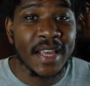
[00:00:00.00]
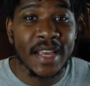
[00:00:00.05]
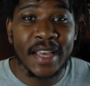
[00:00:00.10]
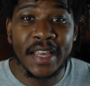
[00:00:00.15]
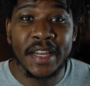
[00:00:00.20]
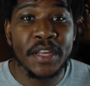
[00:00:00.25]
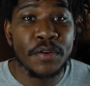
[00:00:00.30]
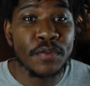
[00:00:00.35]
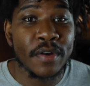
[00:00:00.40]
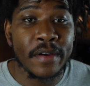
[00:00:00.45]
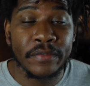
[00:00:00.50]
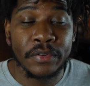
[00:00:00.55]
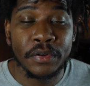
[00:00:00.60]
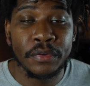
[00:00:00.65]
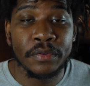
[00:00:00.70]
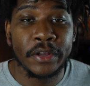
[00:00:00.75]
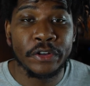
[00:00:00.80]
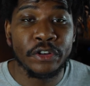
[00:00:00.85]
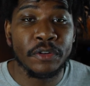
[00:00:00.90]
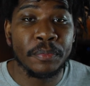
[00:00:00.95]
Any
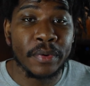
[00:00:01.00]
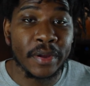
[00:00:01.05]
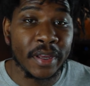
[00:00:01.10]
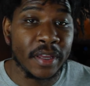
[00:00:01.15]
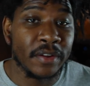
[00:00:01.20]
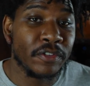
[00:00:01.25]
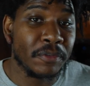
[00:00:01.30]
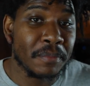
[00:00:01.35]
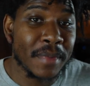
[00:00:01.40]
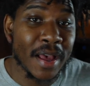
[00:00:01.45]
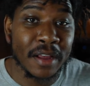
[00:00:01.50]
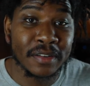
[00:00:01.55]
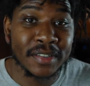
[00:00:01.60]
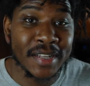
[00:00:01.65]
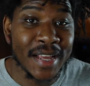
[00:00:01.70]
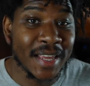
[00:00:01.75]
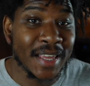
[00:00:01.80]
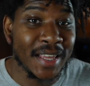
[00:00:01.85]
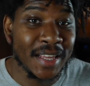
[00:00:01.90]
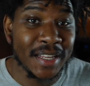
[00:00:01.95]
revenue that you bring in from house
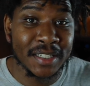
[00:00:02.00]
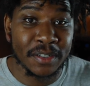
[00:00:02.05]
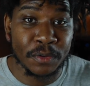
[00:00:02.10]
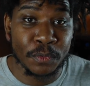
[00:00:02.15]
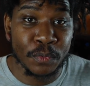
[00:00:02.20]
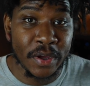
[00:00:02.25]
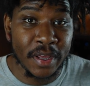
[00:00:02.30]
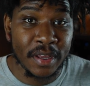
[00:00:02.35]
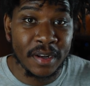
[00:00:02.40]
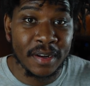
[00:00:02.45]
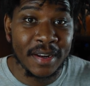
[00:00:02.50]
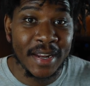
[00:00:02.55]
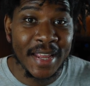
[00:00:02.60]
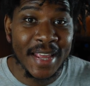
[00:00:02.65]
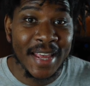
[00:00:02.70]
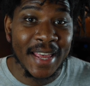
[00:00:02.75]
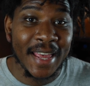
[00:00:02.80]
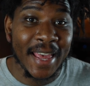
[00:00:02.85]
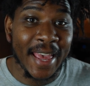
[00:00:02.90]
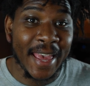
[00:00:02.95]
hacking is a win,
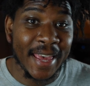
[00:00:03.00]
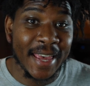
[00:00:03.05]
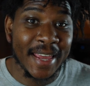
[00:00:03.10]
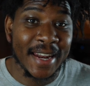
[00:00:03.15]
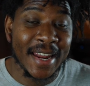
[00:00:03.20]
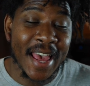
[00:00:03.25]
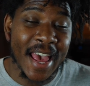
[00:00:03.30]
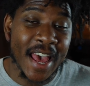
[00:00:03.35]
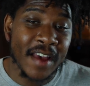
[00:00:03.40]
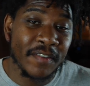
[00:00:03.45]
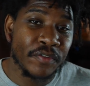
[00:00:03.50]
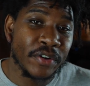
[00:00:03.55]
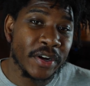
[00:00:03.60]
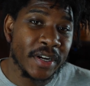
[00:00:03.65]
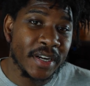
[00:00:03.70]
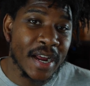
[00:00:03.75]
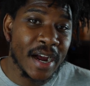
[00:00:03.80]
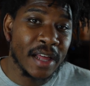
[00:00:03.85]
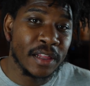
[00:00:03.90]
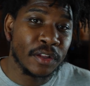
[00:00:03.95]
and every
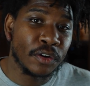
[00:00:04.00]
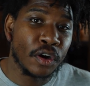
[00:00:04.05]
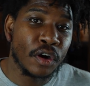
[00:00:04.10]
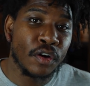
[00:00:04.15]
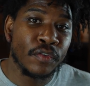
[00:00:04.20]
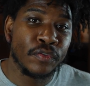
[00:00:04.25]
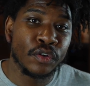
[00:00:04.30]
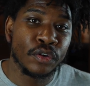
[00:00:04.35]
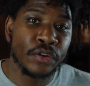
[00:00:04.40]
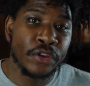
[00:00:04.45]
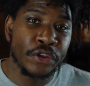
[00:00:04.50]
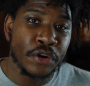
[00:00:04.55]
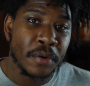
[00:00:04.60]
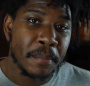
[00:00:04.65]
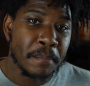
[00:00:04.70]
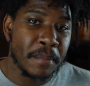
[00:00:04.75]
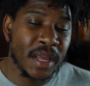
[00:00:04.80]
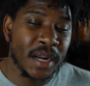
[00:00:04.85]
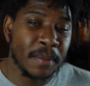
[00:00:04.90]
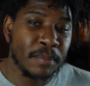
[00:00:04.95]
dollar over your
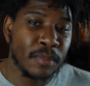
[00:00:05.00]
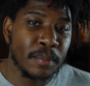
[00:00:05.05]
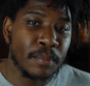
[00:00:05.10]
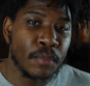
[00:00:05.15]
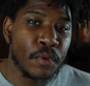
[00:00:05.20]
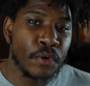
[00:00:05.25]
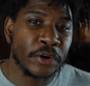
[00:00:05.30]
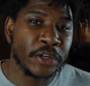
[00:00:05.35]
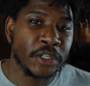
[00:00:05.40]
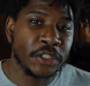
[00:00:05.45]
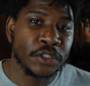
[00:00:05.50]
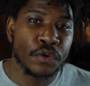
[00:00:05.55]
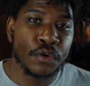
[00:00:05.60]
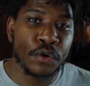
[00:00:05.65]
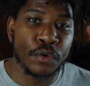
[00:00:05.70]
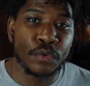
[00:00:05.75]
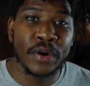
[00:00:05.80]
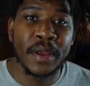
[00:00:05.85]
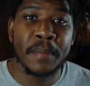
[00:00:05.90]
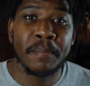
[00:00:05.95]
minimum mortgage
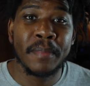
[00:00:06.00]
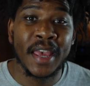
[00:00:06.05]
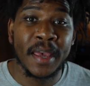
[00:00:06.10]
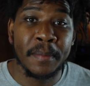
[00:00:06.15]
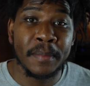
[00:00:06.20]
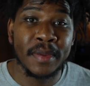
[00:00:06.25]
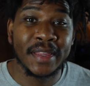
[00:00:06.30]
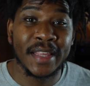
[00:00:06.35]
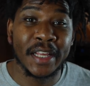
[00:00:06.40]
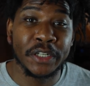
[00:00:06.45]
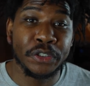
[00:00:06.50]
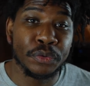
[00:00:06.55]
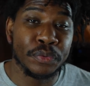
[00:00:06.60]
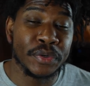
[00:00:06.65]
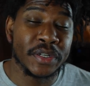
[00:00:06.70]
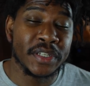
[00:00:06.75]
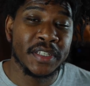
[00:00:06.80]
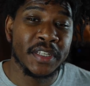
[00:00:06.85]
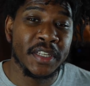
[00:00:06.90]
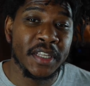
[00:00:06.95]
or rent payment that you
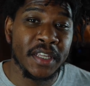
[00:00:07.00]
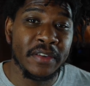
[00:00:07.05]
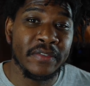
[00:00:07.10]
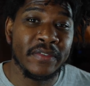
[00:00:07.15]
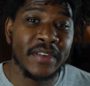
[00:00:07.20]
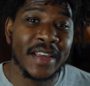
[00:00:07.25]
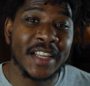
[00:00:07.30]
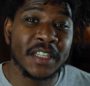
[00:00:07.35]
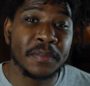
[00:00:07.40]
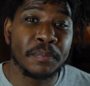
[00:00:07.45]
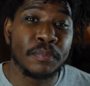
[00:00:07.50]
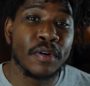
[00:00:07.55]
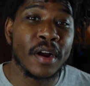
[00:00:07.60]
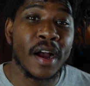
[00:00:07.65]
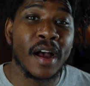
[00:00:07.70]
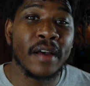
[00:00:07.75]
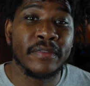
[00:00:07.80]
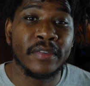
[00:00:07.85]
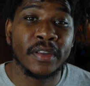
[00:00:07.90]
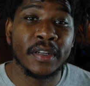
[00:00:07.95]
receive is
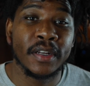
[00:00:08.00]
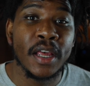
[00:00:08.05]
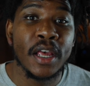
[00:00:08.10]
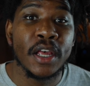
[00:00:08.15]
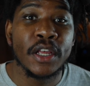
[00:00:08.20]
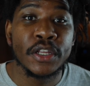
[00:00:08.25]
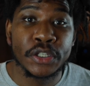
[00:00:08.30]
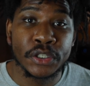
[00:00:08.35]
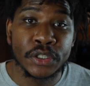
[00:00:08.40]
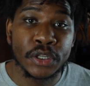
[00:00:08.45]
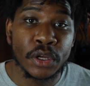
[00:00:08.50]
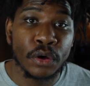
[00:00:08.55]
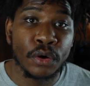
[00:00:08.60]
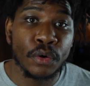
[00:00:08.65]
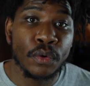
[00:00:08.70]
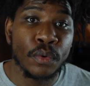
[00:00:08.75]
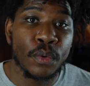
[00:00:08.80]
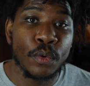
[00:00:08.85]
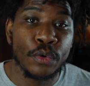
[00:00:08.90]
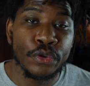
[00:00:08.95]
profit.
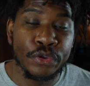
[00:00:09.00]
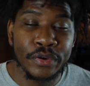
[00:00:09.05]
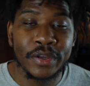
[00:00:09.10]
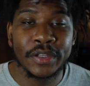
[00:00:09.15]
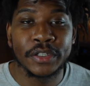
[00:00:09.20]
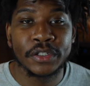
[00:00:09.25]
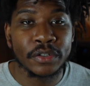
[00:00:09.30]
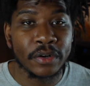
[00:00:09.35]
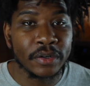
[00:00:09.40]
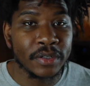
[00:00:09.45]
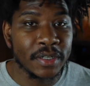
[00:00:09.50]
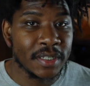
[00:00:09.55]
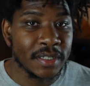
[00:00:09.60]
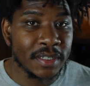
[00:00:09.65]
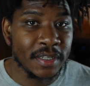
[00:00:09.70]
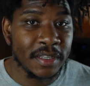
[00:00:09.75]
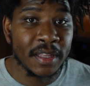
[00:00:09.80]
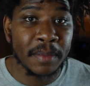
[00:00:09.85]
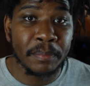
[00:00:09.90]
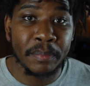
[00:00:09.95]
So you can start to
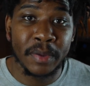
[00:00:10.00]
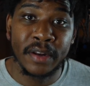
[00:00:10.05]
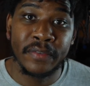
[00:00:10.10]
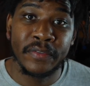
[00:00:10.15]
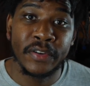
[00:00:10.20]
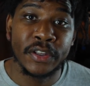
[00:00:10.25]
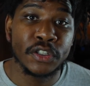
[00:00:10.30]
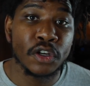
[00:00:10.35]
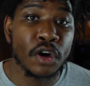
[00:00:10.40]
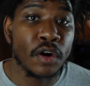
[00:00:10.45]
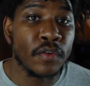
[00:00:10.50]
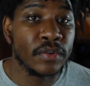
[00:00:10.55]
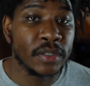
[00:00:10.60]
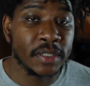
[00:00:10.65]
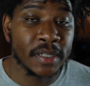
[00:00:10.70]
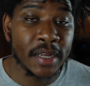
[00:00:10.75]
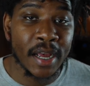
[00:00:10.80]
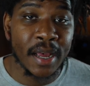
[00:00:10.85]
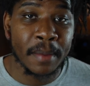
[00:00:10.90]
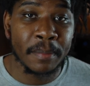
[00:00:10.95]
see the benefits over
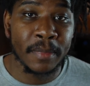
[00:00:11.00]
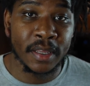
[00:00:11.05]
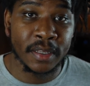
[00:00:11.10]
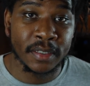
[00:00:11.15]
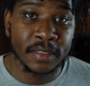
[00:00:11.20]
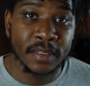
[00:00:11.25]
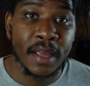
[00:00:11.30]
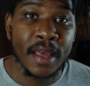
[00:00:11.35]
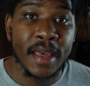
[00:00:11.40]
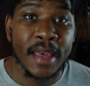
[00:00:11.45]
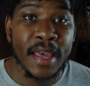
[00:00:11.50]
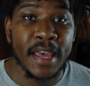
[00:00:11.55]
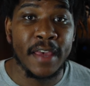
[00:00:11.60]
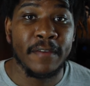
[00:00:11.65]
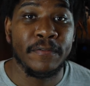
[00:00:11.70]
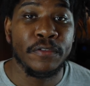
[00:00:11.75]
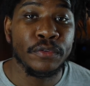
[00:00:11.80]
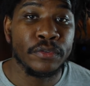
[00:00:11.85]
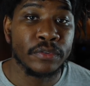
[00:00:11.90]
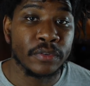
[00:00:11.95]
time is
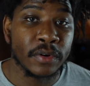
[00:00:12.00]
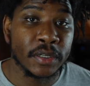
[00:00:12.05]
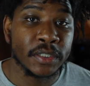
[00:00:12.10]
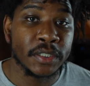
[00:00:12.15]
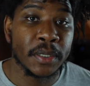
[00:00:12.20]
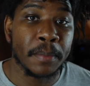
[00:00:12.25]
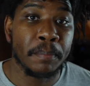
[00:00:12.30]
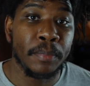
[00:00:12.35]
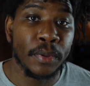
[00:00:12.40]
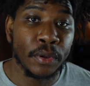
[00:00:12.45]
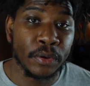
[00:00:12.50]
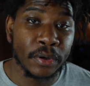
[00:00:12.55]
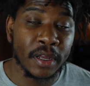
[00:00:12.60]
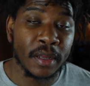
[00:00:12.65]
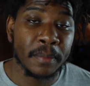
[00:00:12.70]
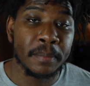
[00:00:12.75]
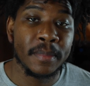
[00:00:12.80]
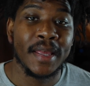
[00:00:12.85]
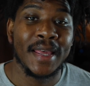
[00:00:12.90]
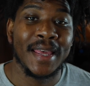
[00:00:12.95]
if you start to build
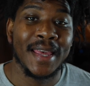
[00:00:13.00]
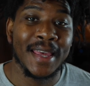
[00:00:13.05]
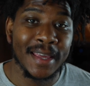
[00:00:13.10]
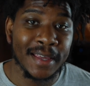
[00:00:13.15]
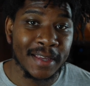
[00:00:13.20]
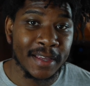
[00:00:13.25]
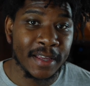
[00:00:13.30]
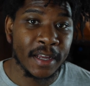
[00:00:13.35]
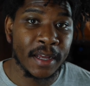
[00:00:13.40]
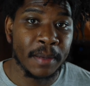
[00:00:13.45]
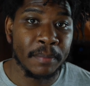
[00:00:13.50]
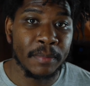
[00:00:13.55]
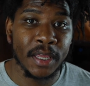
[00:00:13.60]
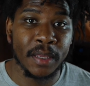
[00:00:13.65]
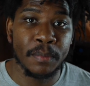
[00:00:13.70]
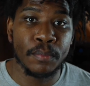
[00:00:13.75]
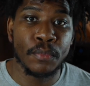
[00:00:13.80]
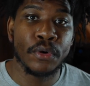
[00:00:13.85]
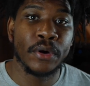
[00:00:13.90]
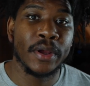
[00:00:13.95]
up income
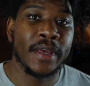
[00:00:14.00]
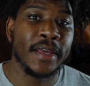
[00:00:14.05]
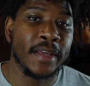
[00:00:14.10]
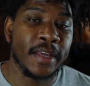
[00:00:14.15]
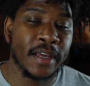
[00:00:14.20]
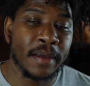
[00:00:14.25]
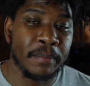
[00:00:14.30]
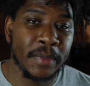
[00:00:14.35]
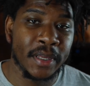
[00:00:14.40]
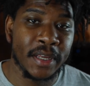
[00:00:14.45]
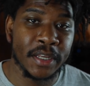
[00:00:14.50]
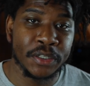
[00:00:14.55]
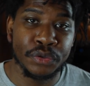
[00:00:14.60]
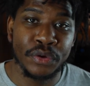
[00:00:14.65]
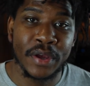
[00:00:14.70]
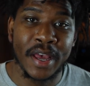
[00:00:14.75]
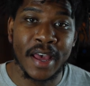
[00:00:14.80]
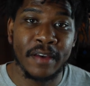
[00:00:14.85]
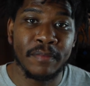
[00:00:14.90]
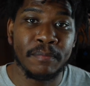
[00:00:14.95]
and more income because
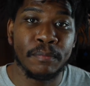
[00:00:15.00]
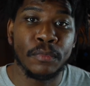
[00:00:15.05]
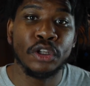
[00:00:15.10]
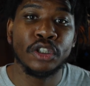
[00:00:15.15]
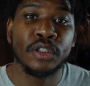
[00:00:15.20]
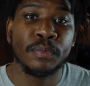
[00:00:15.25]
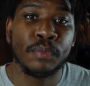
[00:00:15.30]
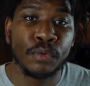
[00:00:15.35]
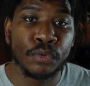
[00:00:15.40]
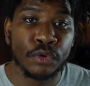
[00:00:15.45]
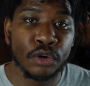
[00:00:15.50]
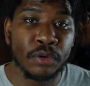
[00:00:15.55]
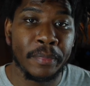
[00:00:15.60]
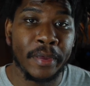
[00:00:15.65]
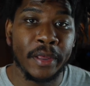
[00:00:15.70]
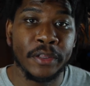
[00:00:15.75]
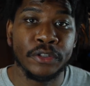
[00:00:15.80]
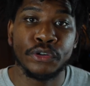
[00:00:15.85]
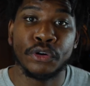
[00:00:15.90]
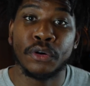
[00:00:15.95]
you have multiple
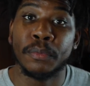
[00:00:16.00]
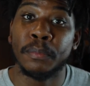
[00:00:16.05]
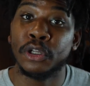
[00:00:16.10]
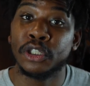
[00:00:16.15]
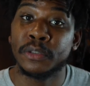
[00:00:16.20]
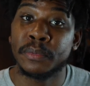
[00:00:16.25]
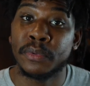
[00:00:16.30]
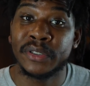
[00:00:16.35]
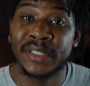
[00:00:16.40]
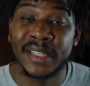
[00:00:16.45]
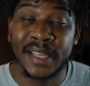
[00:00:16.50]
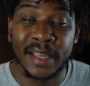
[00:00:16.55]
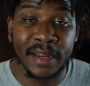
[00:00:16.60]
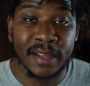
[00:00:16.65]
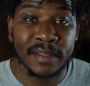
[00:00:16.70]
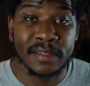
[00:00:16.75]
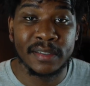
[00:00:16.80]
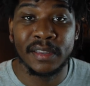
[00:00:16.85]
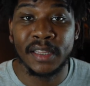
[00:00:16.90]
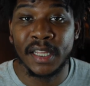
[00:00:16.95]
roommates or multiple
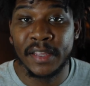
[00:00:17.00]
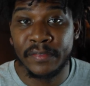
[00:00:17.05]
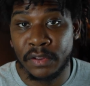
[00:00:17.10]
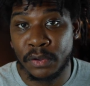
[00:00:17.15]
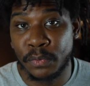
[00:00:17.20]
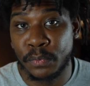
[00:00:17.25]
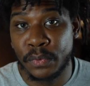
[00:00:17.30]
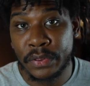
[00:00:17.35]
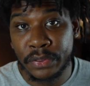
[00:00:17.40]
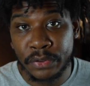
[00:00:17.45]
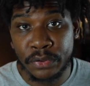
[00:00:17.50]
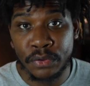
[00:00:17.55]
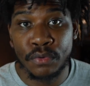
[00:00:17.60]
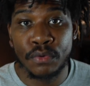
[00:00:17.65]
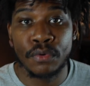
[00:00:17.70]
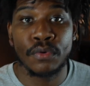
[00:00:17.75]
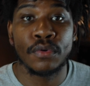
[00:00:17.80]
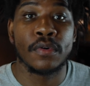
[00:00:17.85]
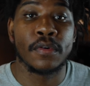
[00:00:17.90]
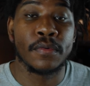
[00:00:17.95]
tenants living with you
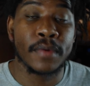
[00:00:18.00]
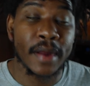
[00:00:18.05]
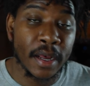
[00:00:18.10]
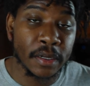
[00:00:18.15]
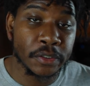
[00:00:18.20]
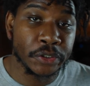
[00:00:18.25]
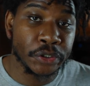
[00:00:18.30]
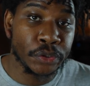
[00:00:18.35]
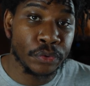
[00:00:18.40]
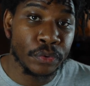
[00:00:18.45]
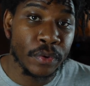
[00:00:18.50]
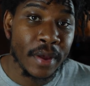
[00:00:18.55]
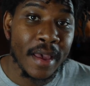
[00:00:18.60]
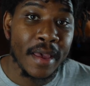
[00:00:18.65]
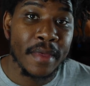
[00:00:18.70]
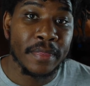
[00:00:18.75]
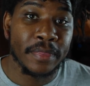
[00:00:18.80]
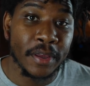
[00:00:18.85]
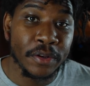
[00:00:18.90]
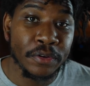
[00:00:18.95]
or around you,
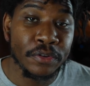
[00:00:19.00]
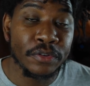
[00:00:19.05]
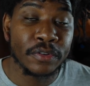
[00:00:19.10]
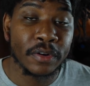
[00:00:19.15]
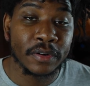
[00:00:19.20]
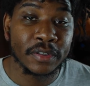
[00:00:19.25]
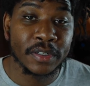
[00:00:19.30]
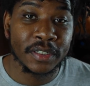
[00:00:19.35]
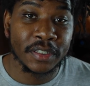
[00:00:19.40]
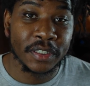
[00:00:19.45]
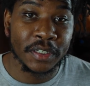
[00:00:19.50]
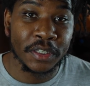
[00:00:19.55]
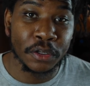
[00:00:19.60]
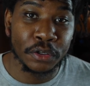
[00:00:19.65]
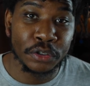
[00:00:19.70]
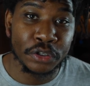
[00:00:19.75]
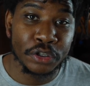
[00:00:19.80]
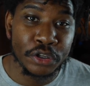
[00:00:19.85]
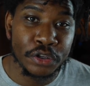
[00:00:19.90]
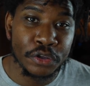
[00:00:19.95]
then you start to see
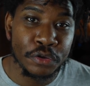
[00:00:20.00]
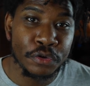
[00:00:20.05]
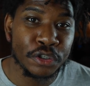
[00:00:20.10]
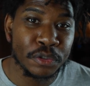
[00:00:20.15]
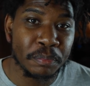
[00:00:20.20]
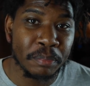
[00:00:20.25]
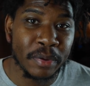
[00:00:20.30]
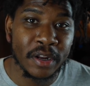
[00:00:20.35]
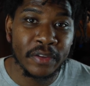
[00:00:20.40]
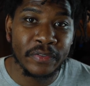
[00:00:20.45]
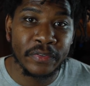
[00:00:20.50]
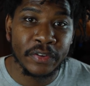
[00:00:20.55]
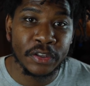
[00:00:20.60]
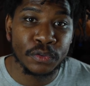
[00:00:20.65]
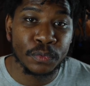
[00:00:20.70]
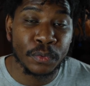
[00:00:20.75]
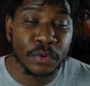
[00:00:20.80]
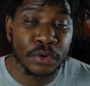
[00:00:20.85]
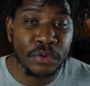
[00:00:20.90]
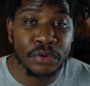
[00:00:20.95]
those huge
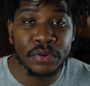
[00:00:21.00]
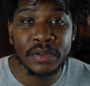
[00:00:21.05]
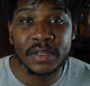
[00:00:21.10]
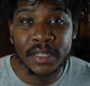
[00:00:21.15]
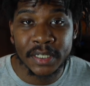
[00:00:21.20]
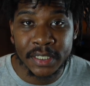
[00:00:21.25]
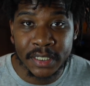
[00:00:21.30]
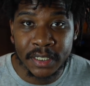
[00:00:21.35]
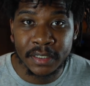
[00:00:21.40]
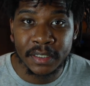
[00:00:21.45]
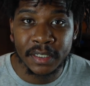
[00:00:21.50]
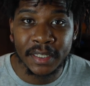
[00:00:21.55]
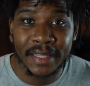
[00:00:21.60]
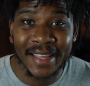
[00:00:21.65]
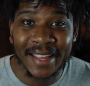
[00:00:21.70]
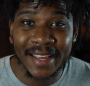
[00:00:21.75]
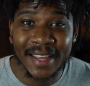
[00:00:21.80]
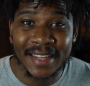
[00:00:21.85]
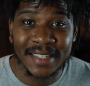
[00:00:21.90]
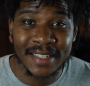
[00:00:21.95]
benefits where you can essentially,
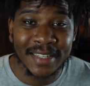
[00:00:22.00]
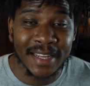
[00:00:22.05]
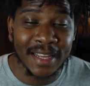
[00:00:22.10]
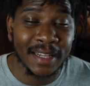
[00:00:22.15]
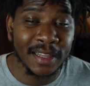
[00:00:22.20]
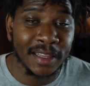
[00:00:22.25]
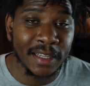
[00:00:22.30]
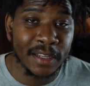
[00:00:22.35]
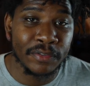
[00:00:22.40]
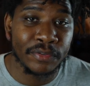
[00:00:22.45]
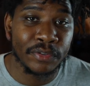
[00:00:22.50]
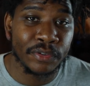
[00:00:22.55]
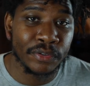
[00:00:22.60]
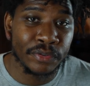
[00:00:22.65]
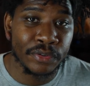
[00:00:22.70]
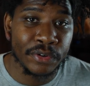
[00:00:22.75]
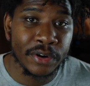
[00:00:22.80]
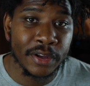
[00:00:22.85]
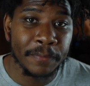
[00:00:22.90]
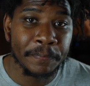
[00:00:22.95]
like I said, live for
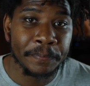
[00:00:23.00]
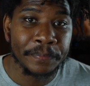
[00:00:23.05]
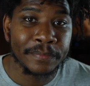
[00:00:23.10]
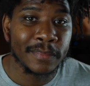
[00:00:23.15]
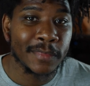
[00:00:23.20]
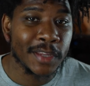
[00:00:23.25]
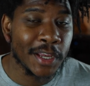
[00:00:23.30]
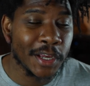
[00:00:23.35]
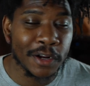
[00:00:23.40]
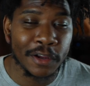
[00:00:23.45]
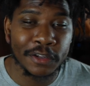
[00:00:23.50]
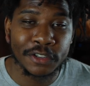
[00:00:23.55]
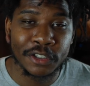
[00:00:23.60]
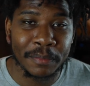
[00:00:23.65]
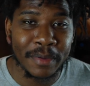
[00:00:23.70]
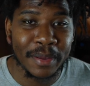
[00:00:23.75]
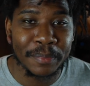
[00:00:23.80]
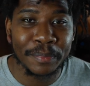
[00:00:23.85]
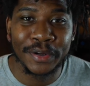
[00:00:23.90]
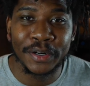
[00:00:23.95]
free and also
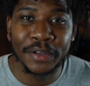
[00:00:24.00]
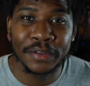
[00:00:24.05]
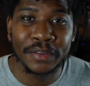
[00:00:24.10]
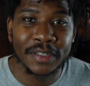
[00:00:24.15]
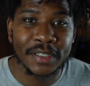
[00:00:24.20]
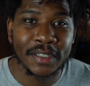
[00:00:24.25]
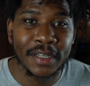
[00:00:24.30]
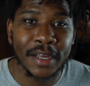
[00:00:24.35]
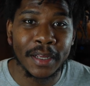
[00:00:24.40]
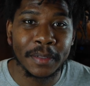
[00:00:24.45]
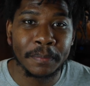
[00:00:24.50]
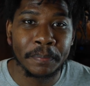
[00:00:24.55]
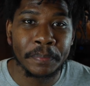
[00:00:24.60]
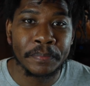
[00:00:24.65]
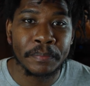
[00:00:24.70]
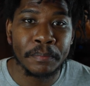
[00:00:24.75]
make money on the side.